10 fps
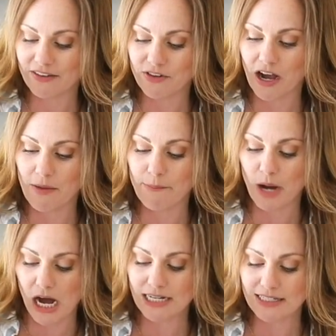have not
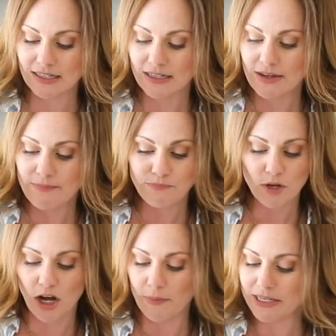bought
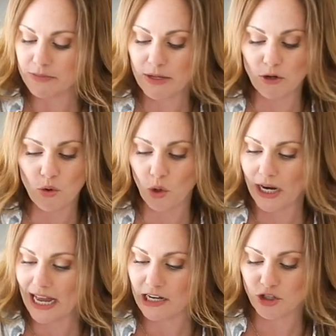almond milk or
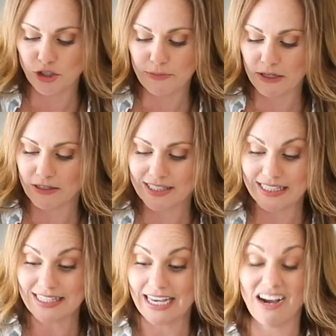cashew milk
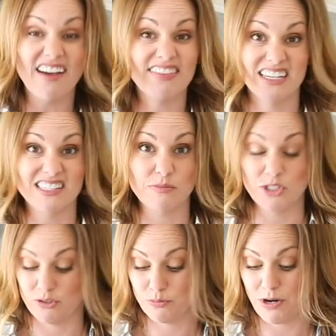since I got this,
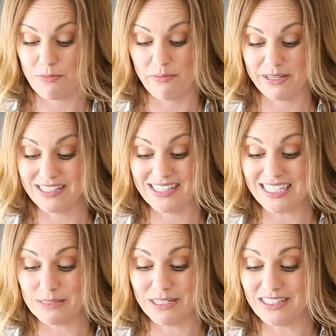which was probably
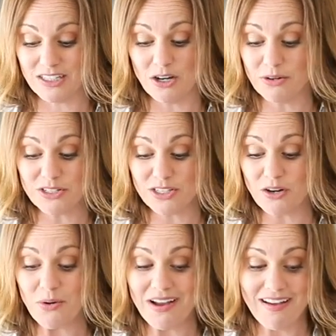6 months ago or
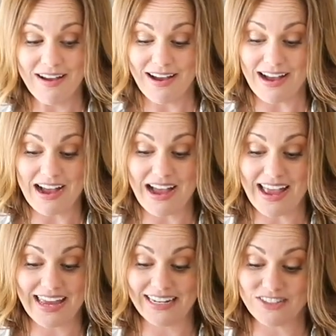so.
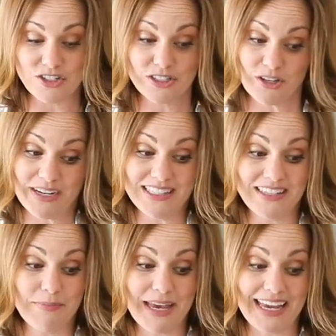And it's just so
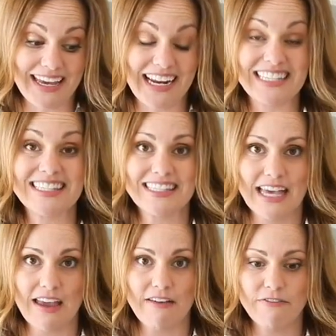easy to make, and I
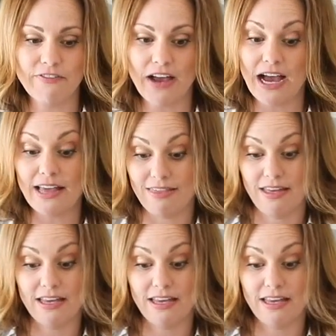save, I